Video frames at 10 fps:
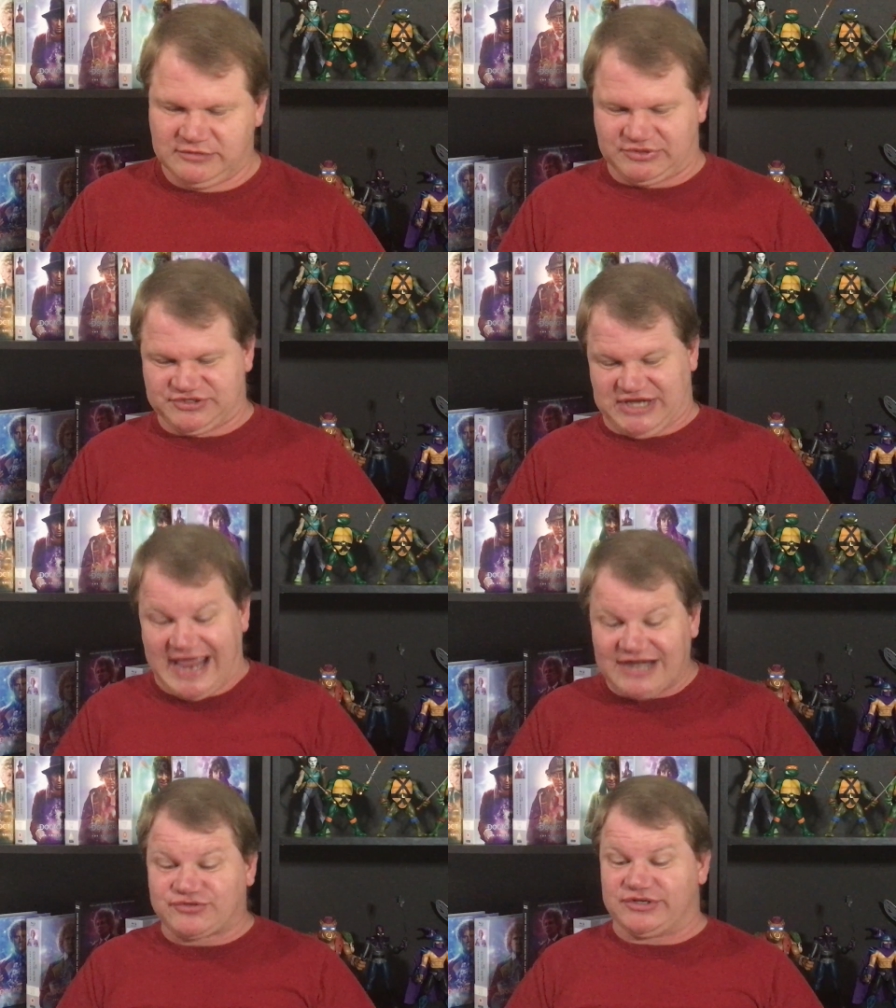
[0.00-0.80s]
Because
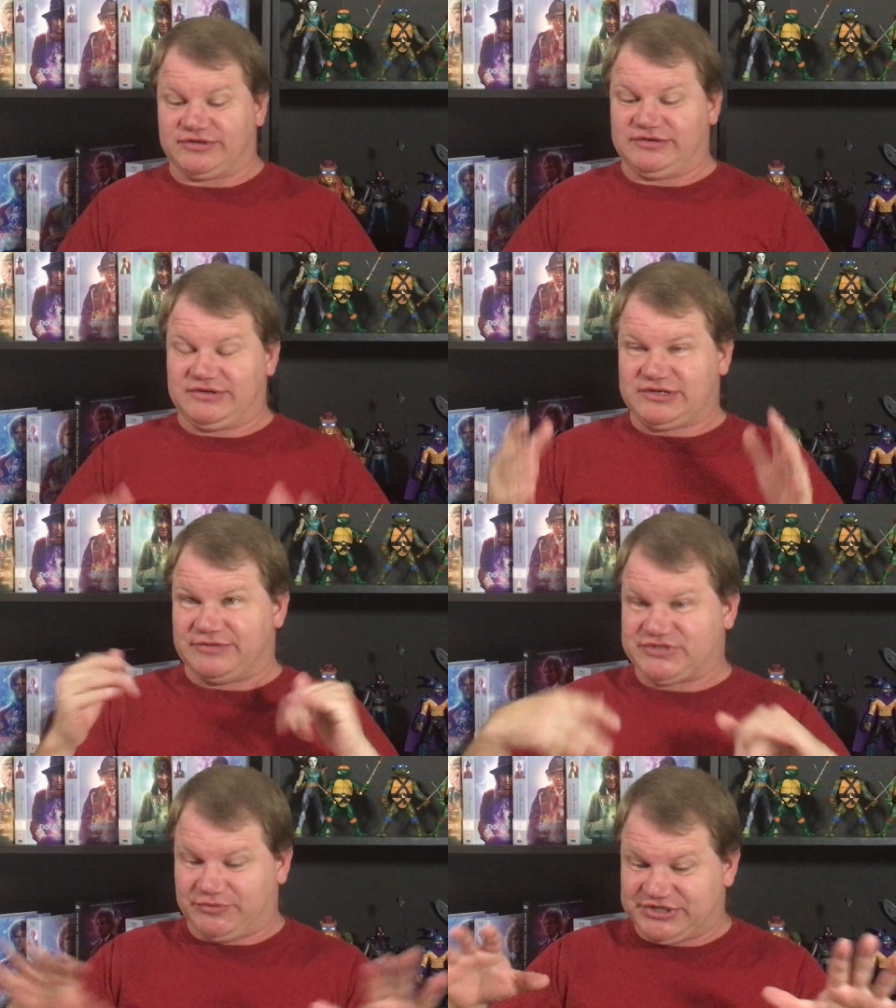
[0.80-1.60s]
Adric
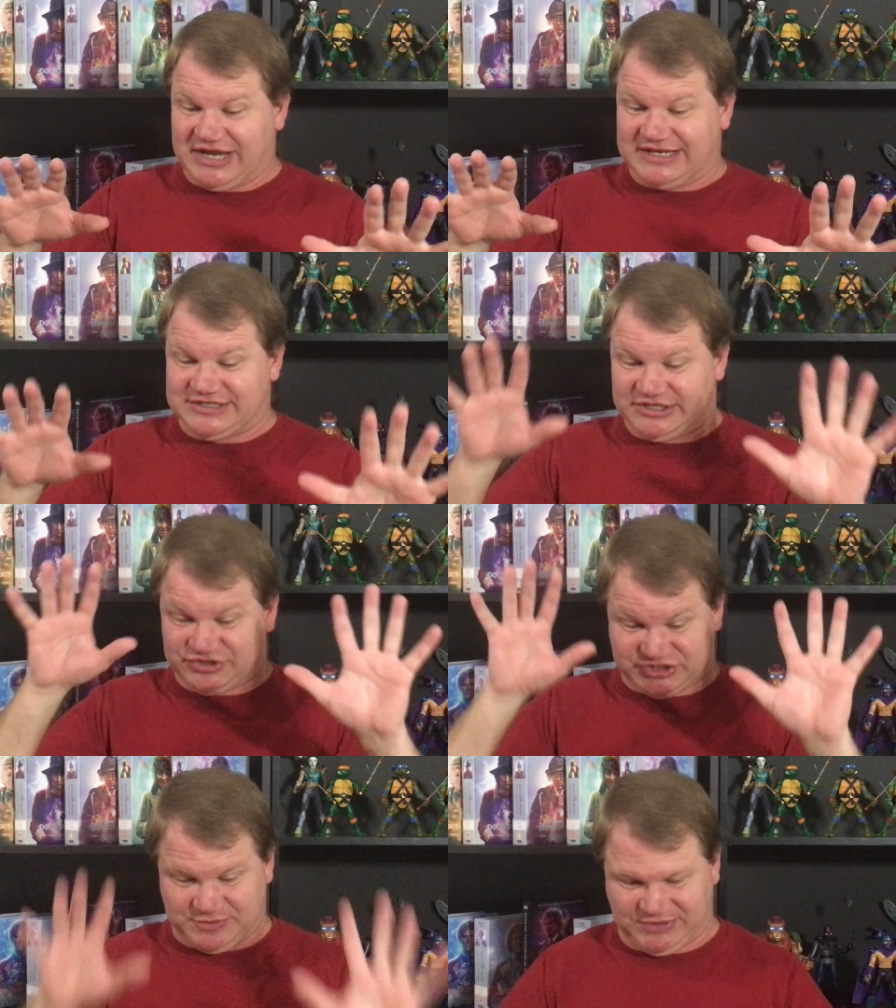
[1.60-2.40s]
comes up with the idea
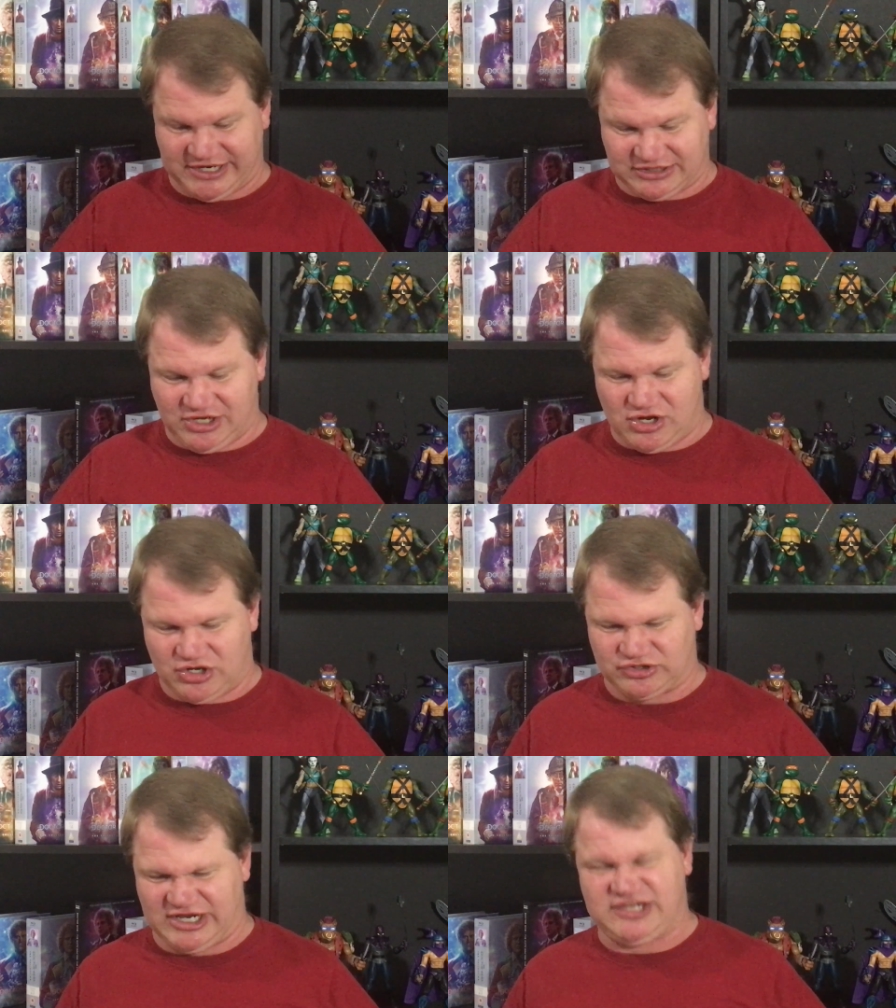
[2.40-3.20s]
just to play
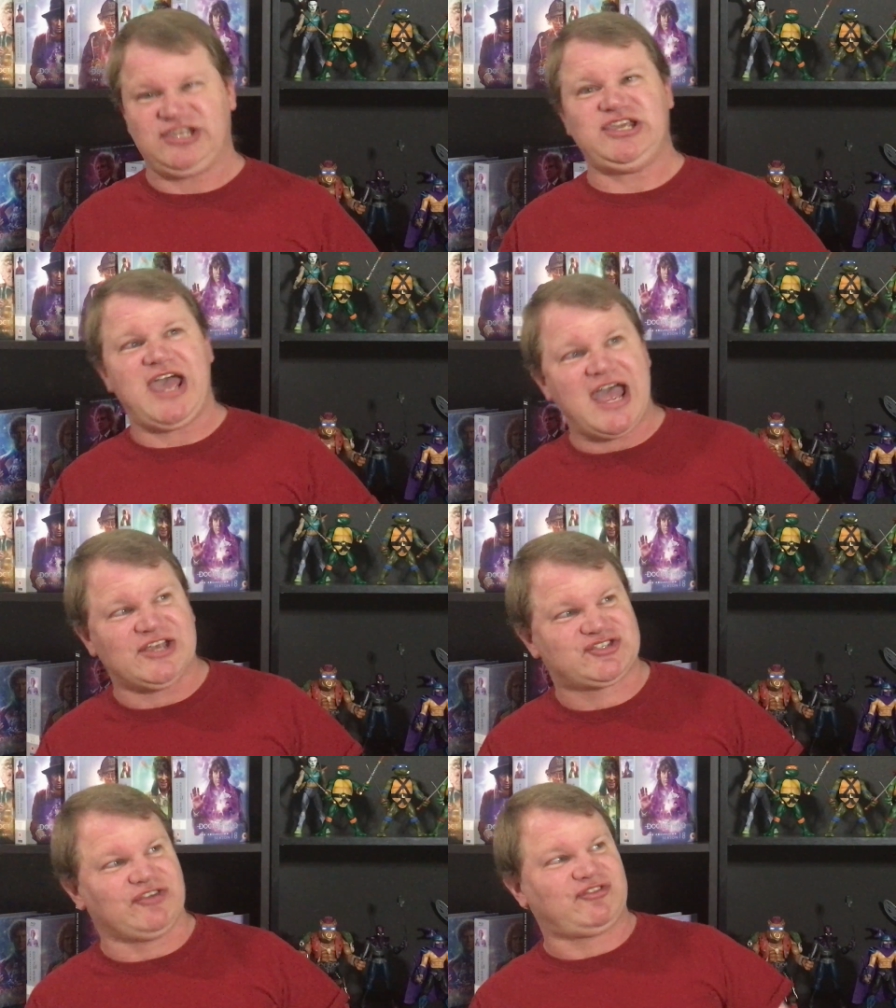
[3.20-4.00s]
along, like,
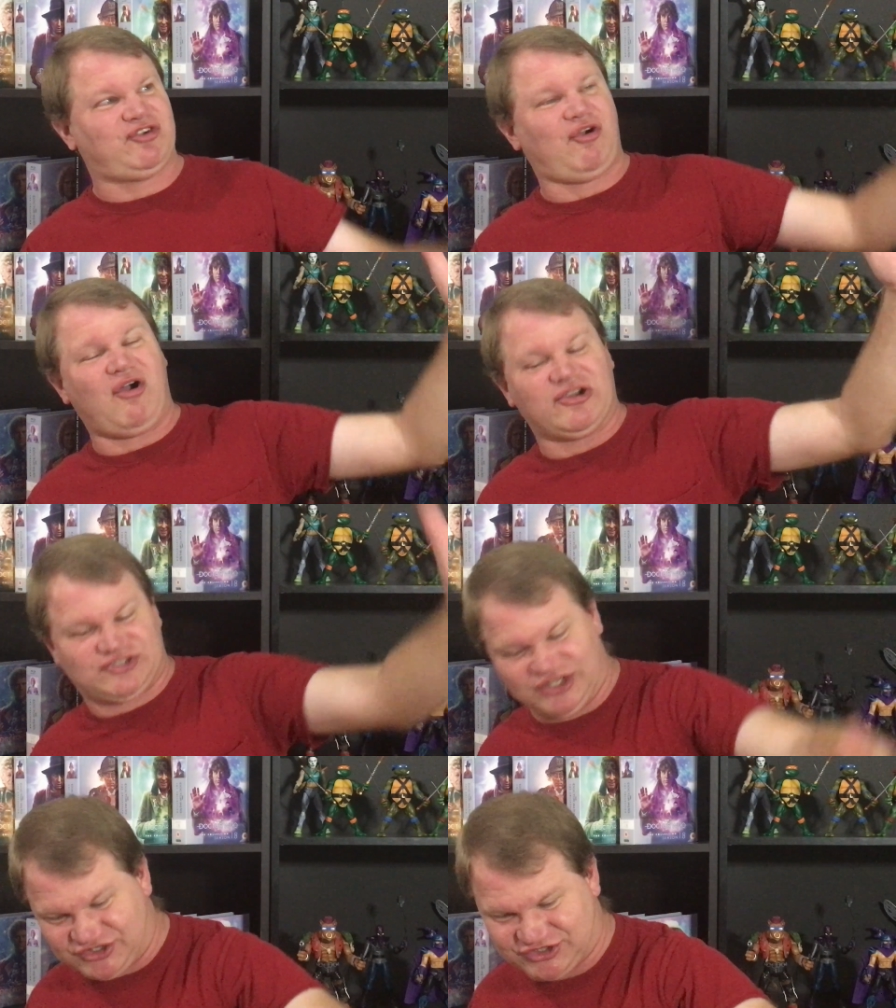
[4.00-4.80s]
yes, of
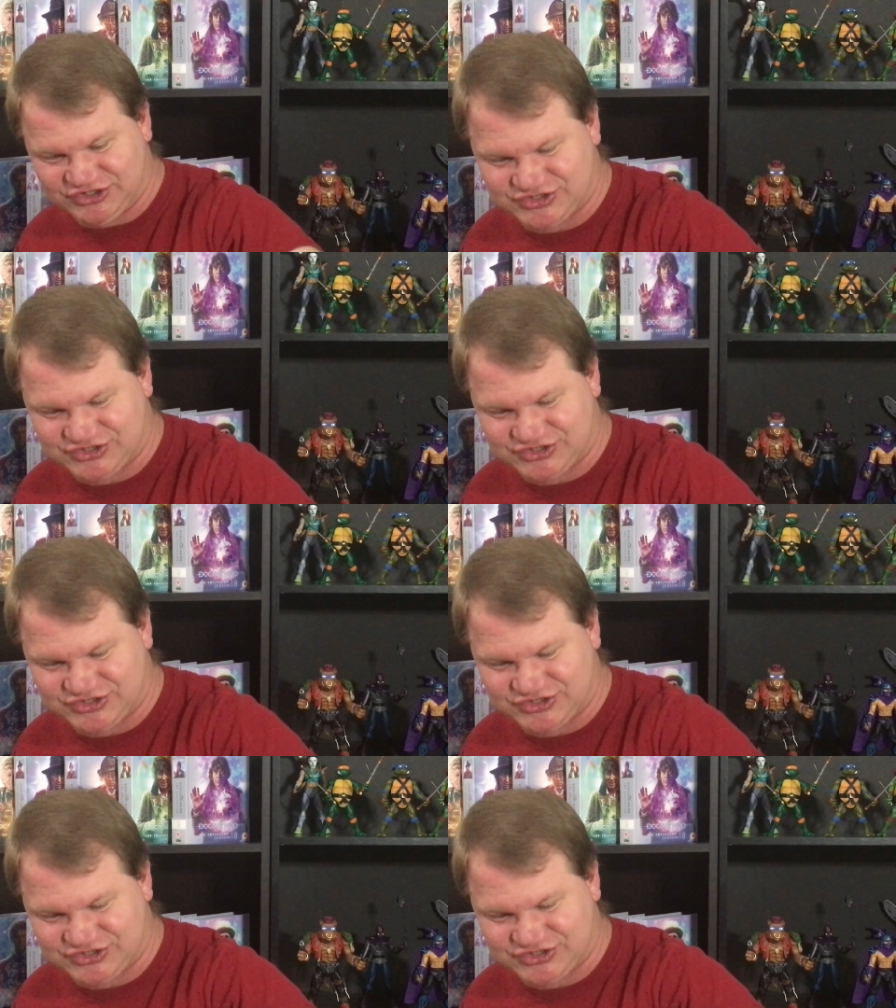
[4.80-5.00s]
course it's the